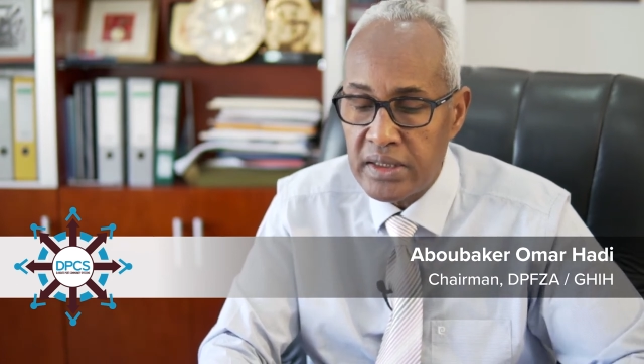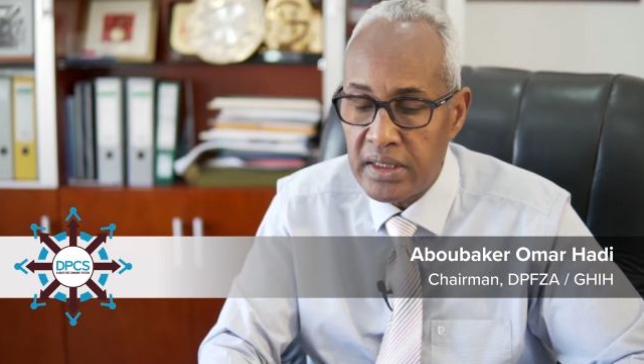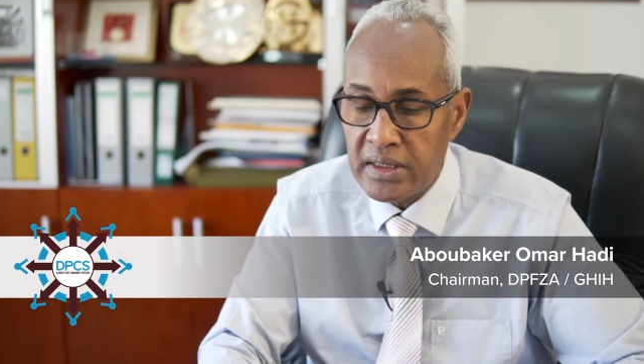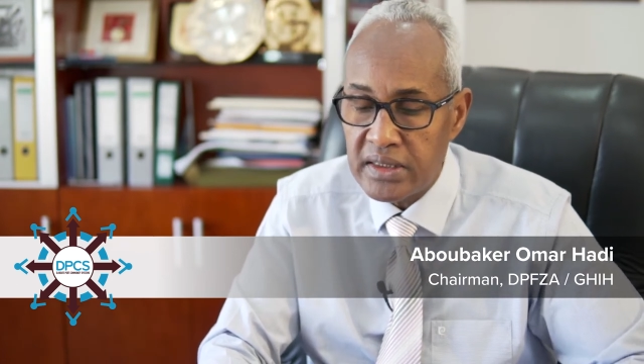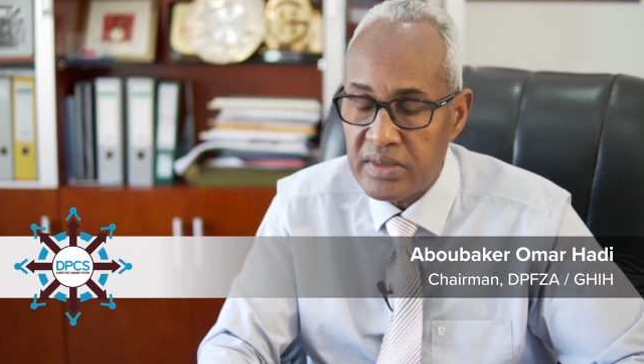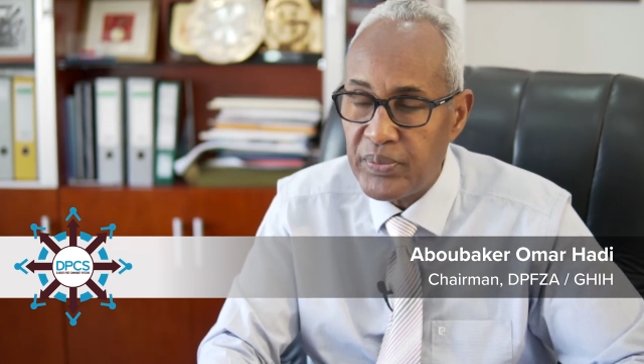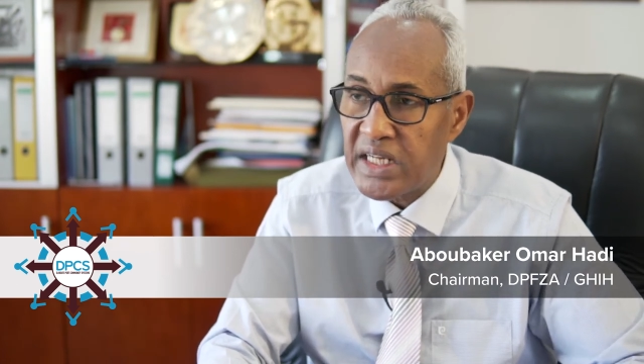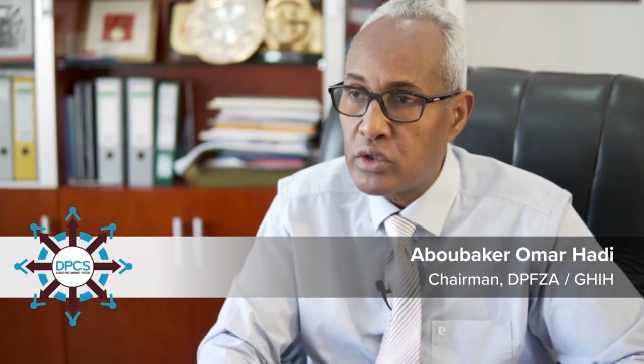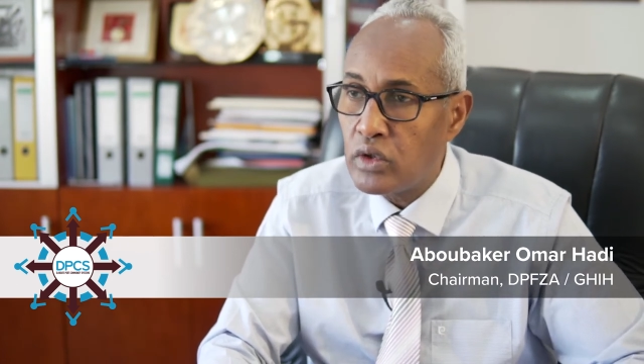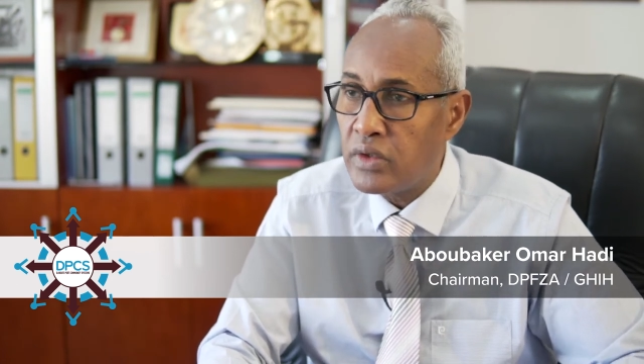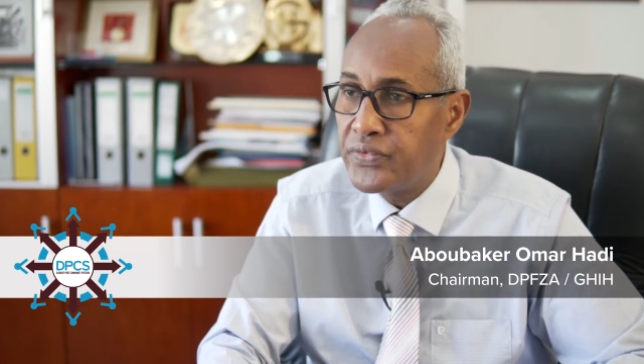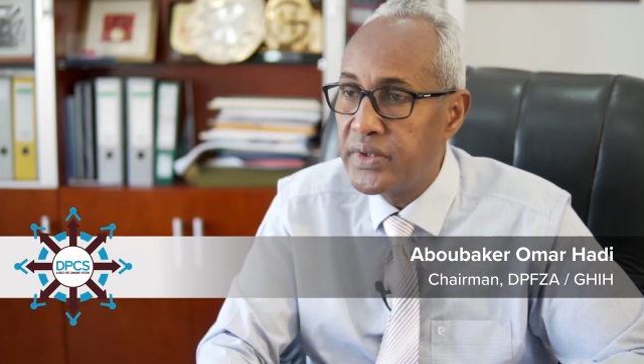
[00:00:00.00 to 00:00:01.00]
the part
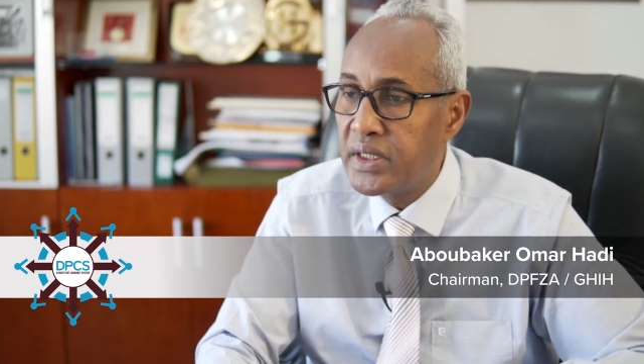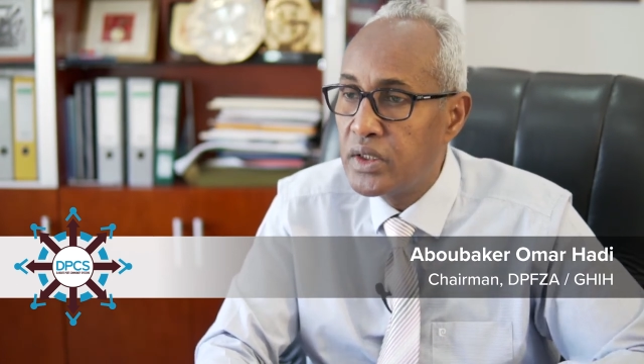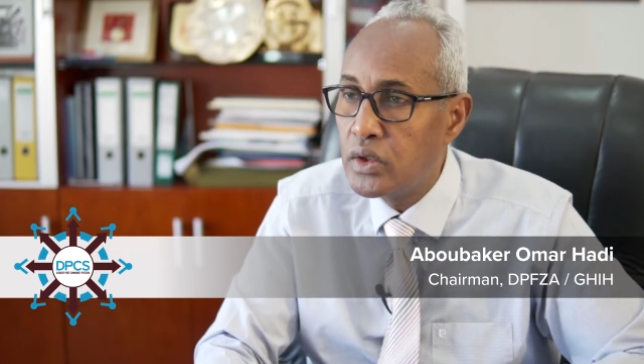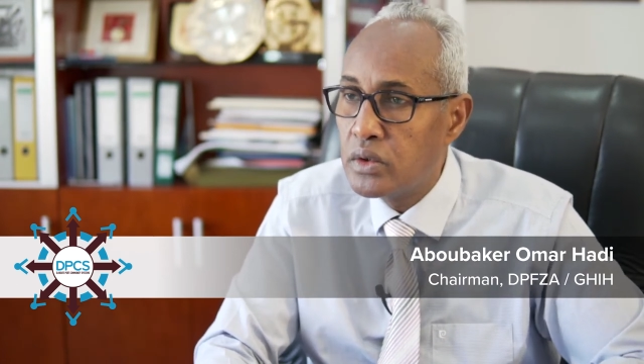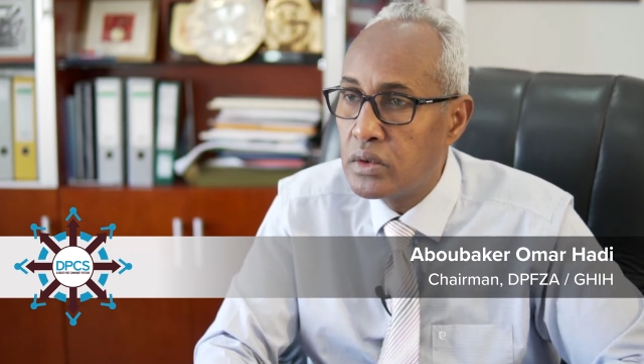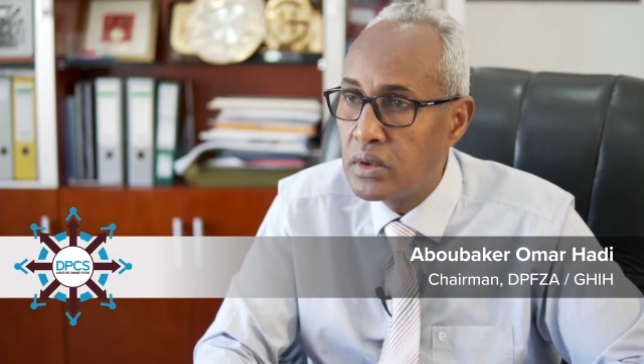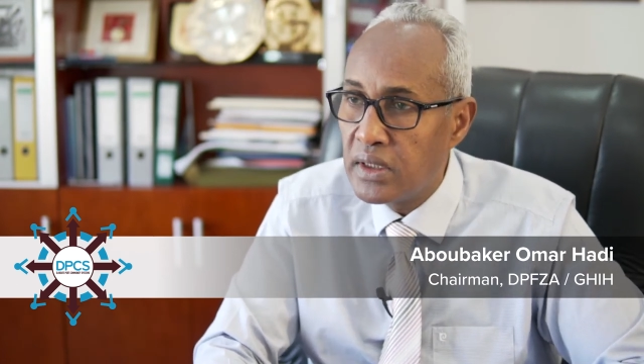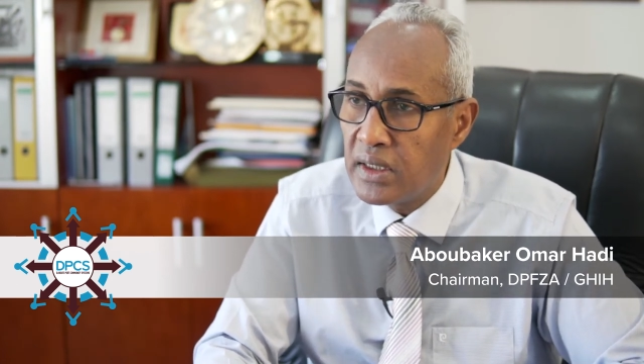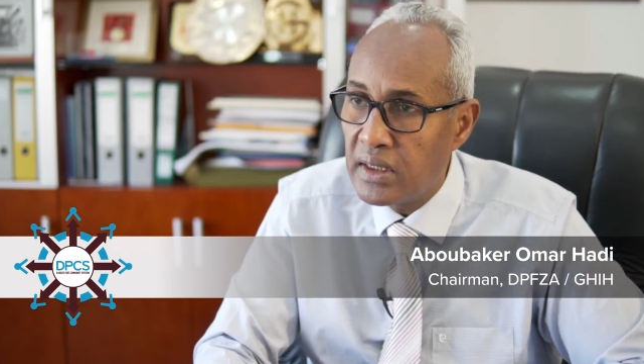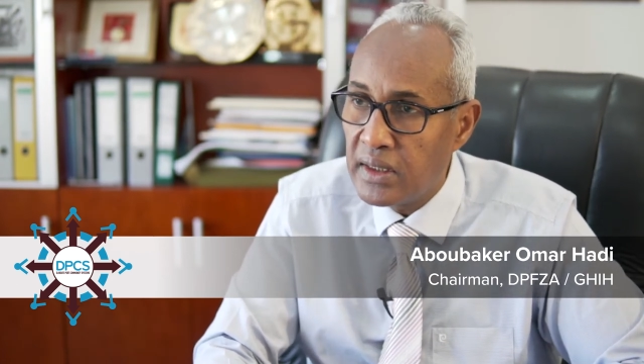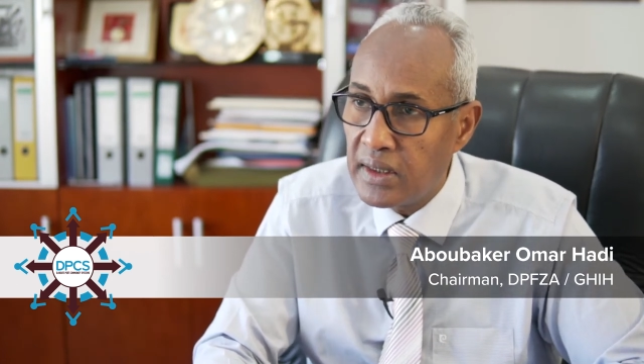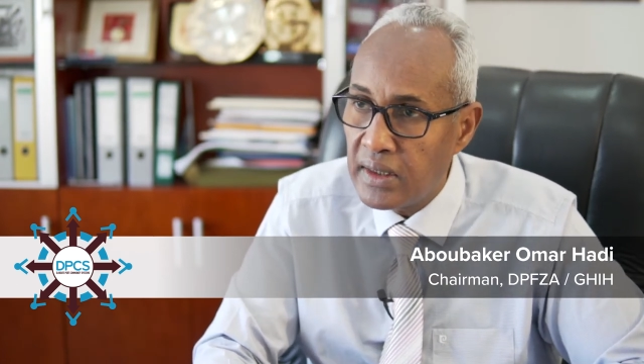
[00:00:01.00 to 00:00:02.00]
of the new
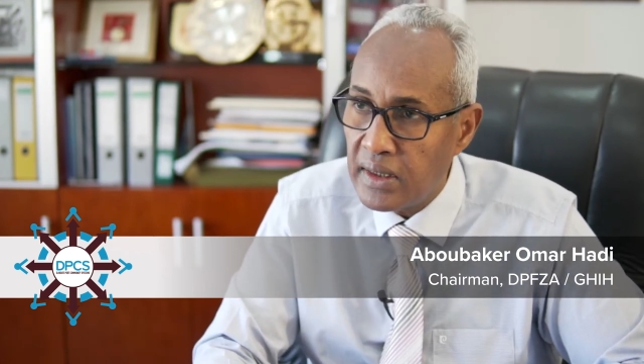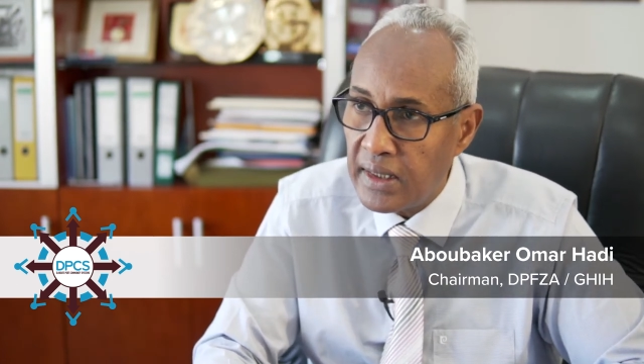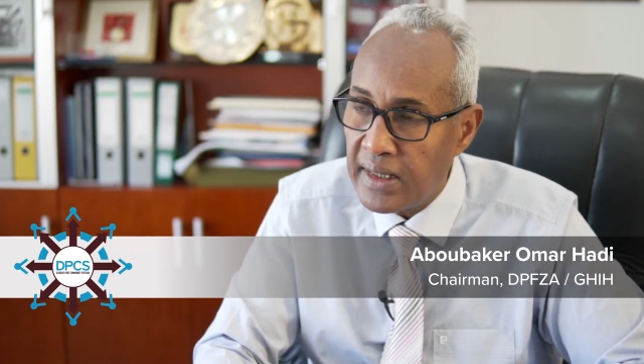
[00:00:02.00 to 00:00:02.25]
uh,